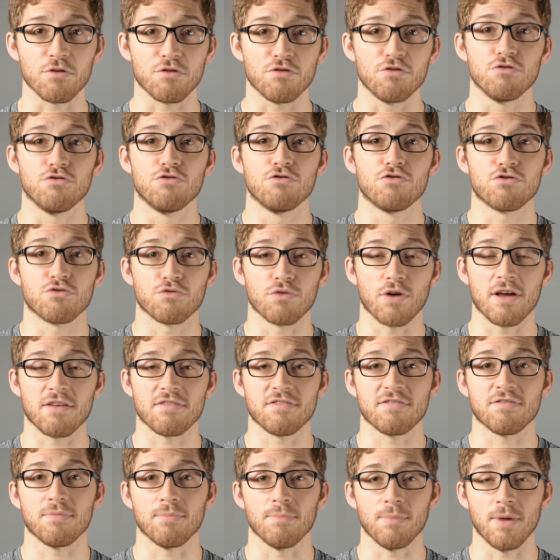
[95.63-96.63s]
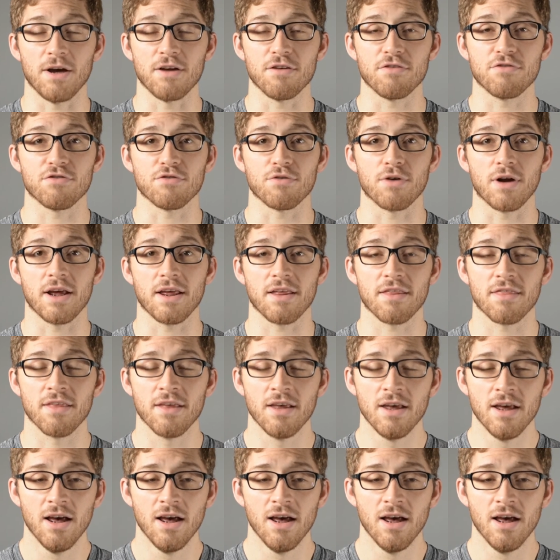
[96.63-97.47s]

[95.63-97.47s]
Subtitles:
to stress my strength.